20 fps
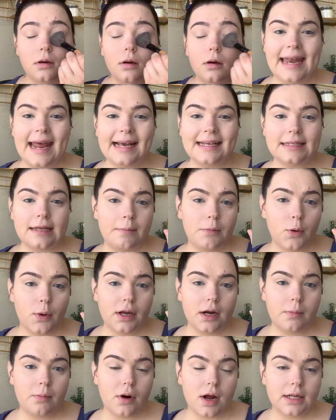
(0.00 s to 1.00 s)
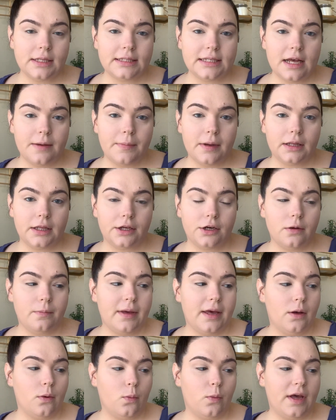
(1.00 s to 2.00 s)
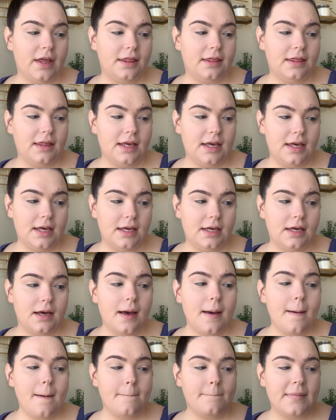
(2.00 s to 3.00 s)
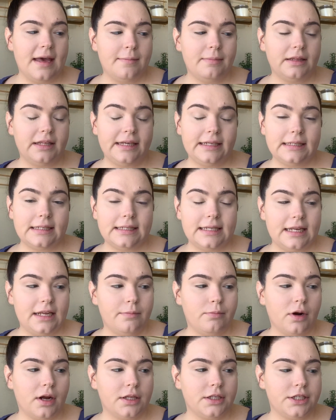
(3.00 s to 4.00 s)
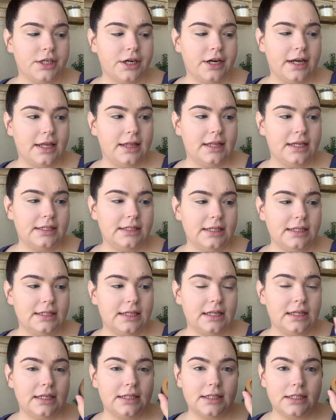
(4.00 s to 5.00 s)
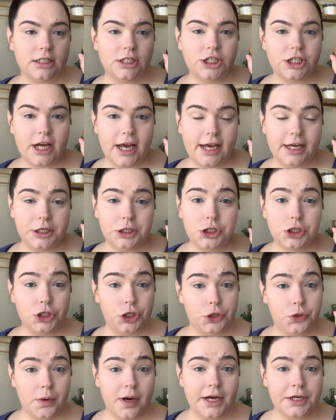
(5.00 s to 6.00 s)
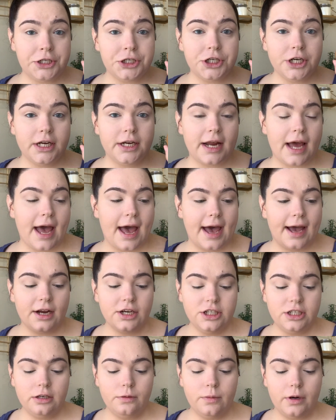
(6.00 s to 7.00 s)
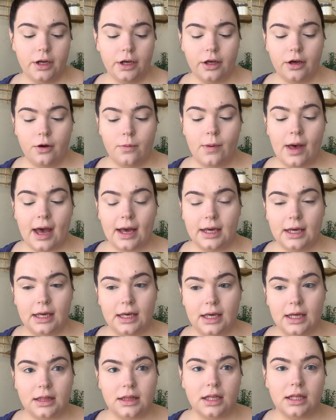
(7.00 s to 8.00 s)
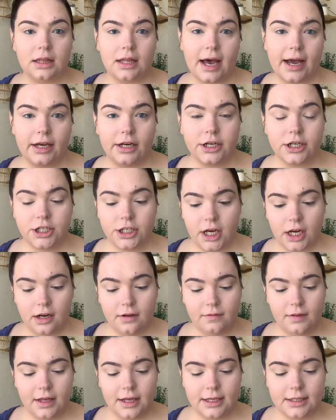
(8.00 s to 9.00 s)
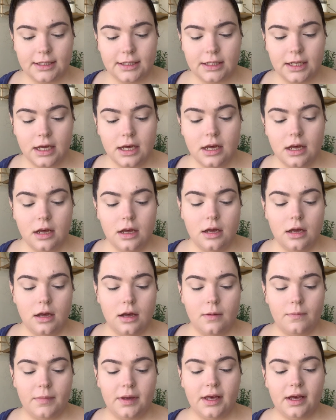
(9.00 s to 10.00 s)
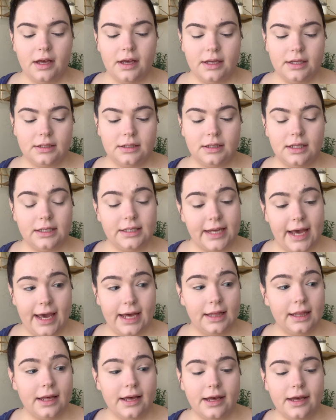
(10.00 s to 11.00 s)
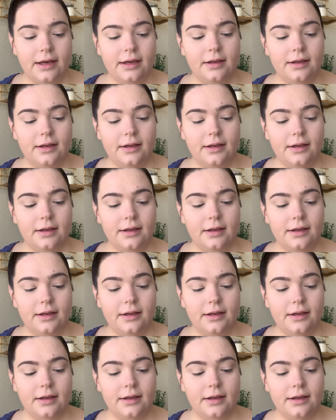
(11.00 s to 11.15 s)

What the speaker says: Next, I'm going to bronze up a little bit with the Maybelline City Bronzer, and this is in the shade 200. I actually want to go back and get the lighter shade of this because the Taylor